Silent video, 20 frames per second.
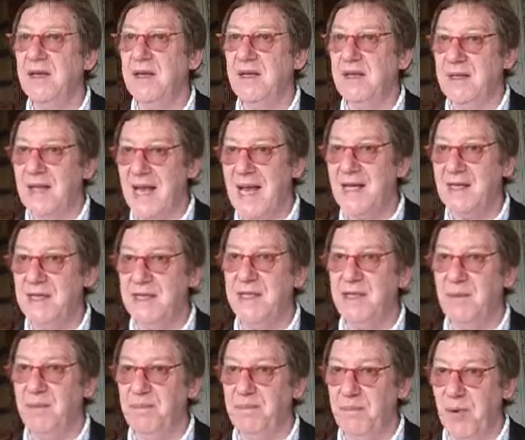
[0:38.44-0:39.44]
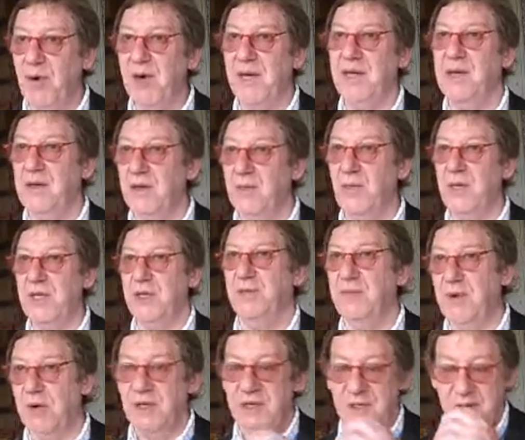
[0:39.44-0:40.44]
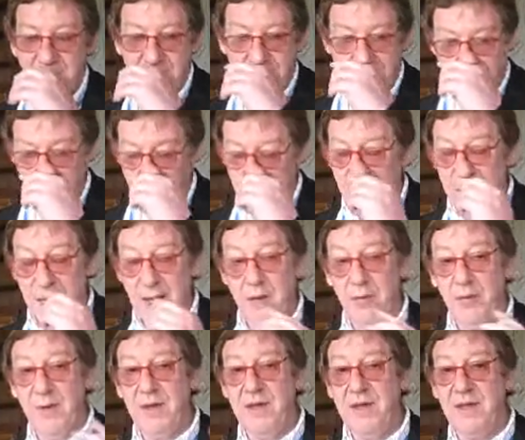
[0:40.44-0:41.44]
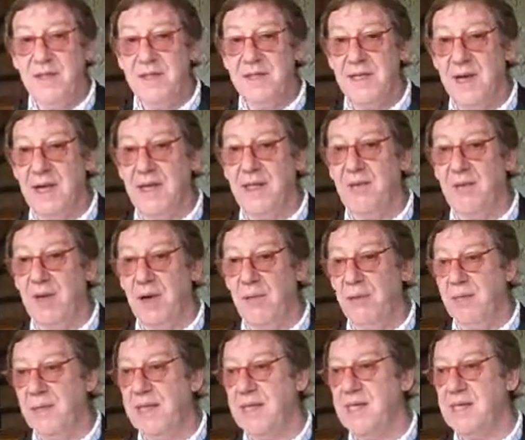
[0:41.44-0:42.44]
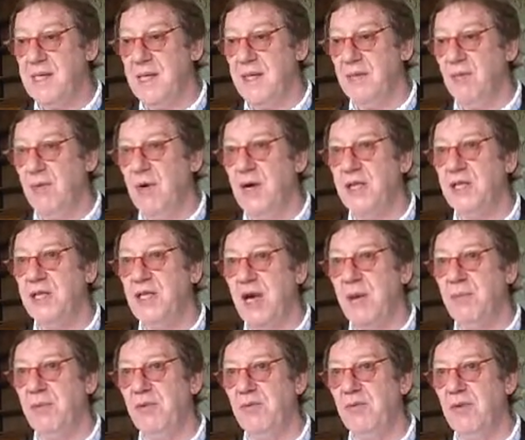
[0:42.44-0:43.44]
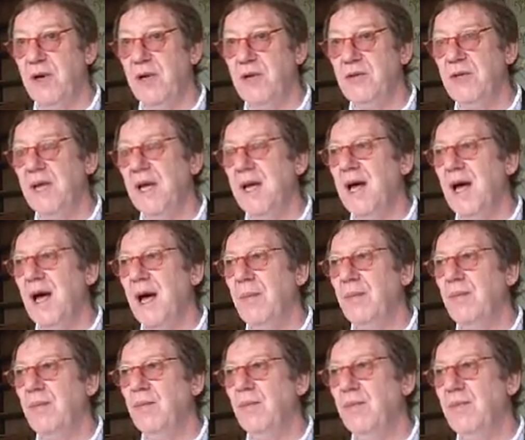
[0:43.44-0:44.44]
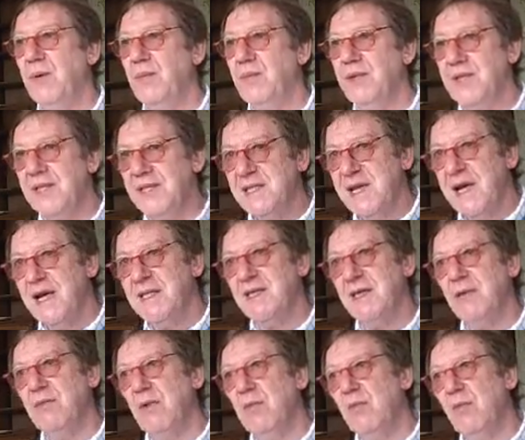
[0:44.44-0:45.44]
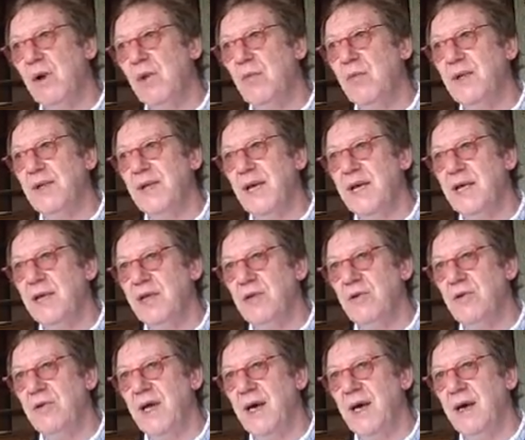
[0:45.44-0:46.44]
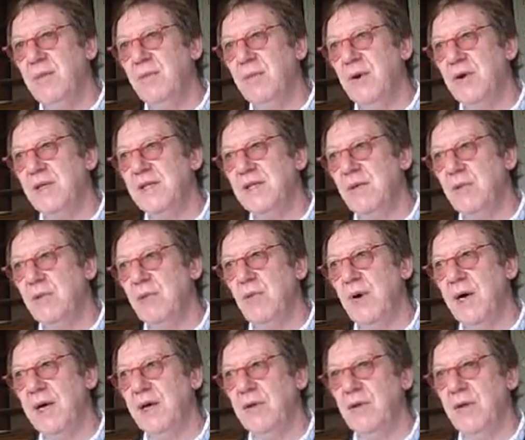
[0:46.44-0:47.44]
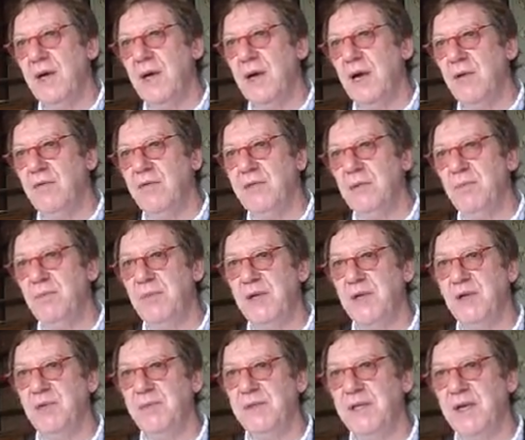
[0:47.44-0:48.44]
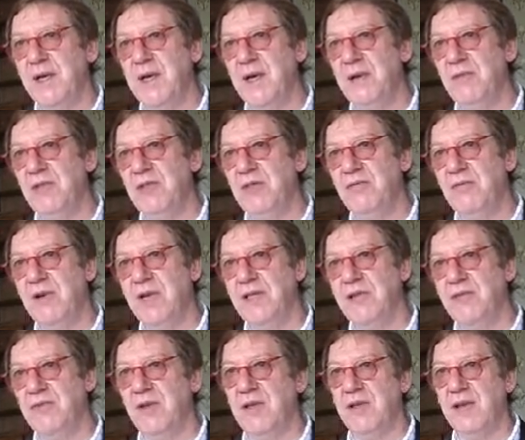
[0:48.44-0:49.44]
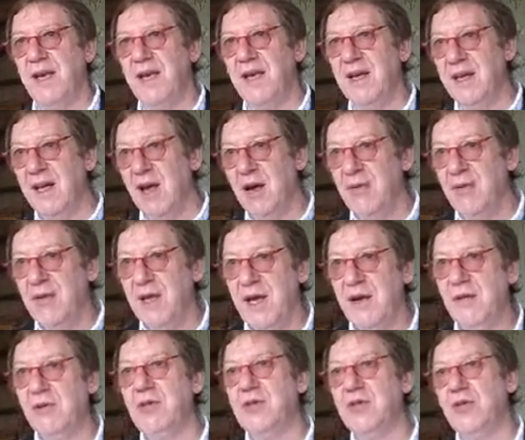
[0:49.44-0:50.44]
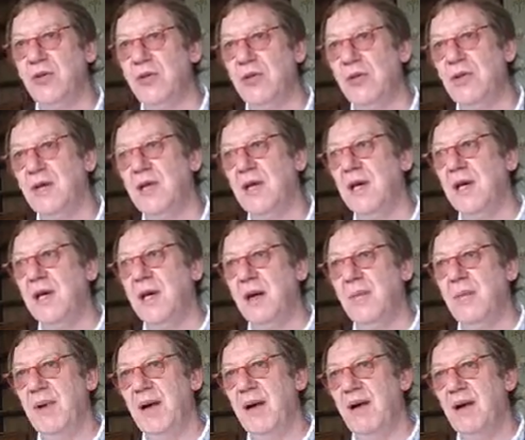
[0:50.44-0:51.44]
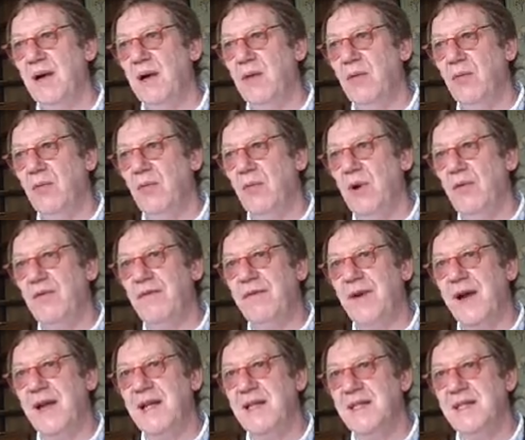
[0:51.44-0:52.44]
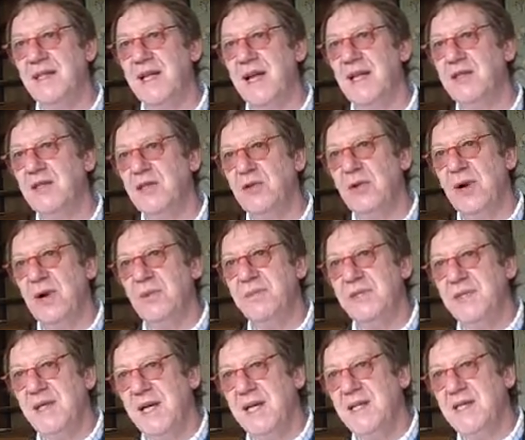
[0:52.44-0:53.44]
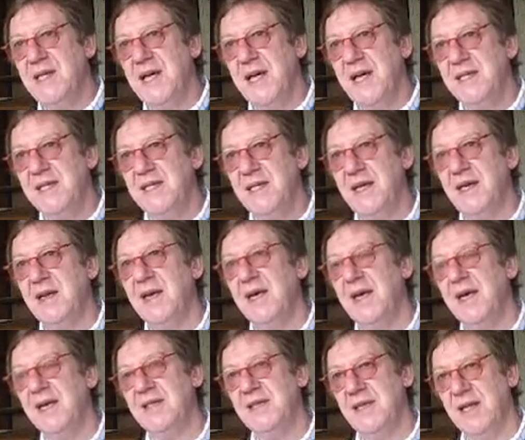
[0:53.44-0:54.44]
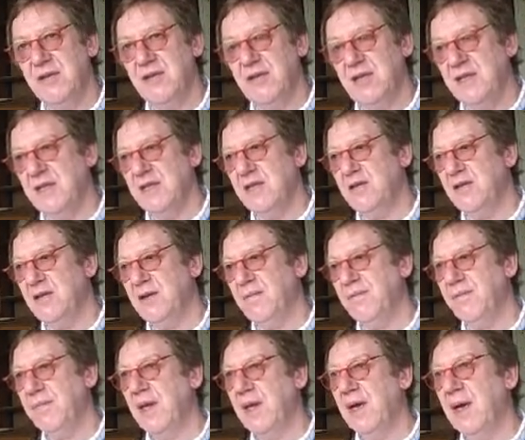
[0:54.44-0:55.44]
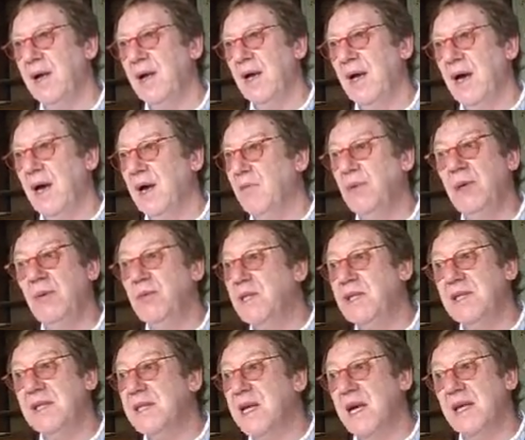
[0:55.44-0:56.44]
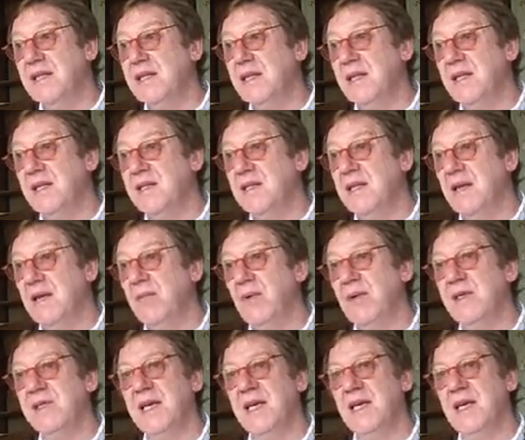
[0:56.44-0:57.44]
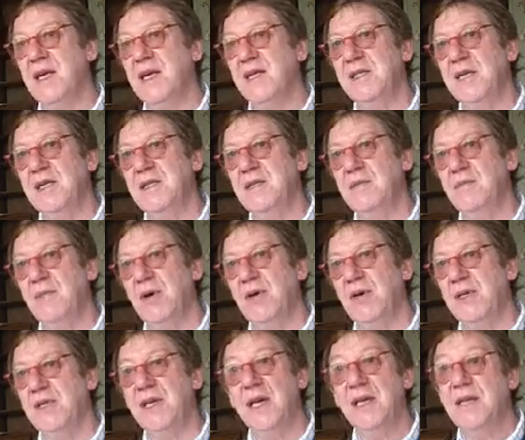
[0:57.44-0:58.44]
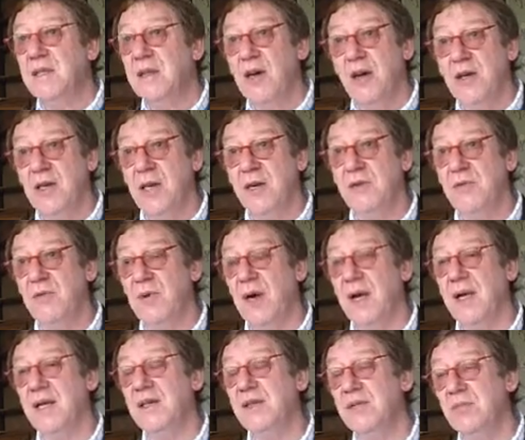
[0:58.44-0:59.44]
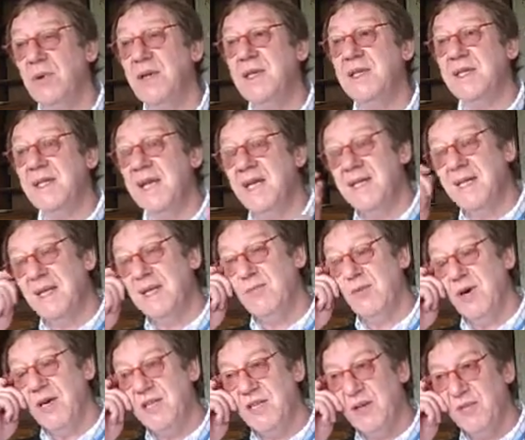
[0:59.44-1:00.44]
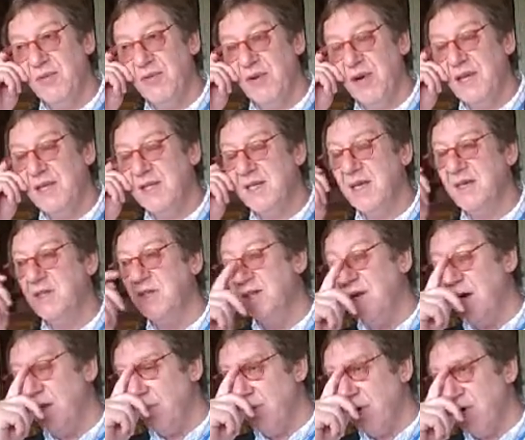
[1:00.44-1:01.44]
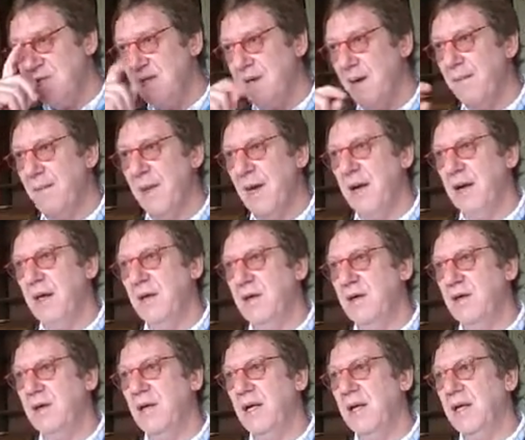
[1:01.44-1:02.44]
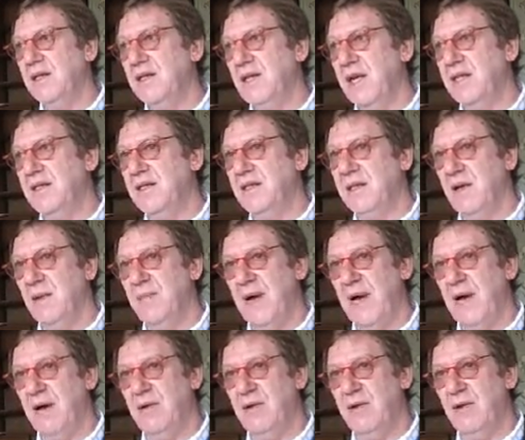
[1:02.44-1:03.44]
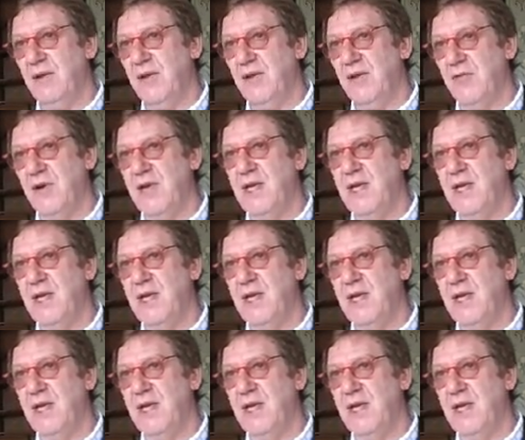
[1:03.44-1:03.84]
that's the point at which Maurice have got. We decided they'll meet in Whitechapel Road, and we were discussing, well, what would they do there? And Maurice said, well, why don't they go over to Bloom's, the kosher restaurant? They can go over there and talk about what Frank has done to upset Tessa, etc., etc. And we were discussing this scene when suddenly I said to Maurice, and God knows why, because we'd set it in Whitechapel Road, I said, do you know, Maurice, that just about 3